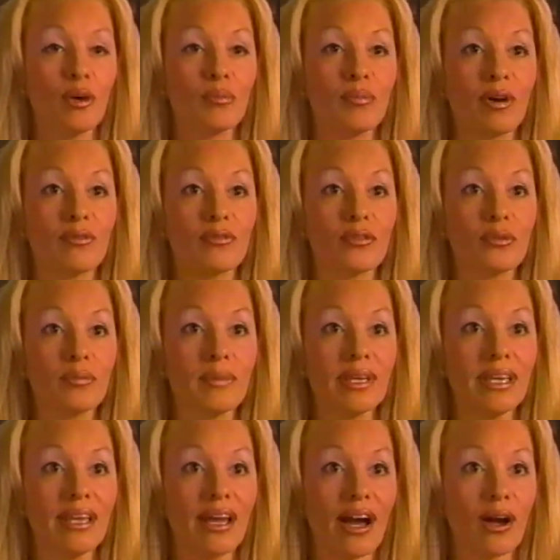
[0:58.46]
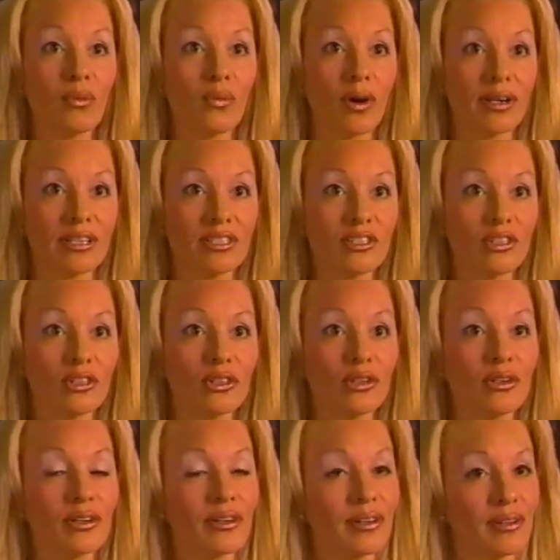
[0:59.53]
But for me, I wanted to
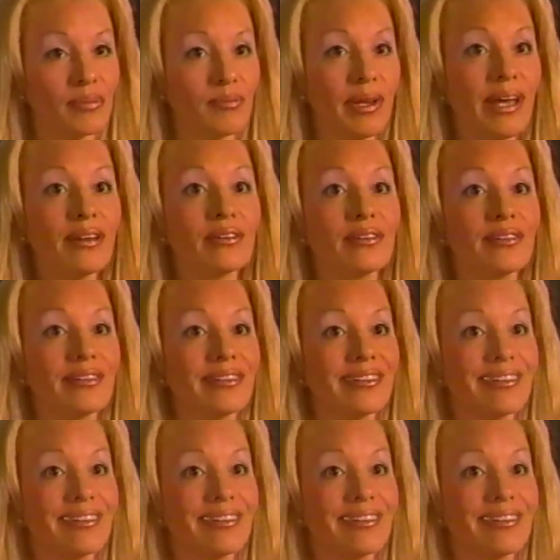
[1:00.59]
look better.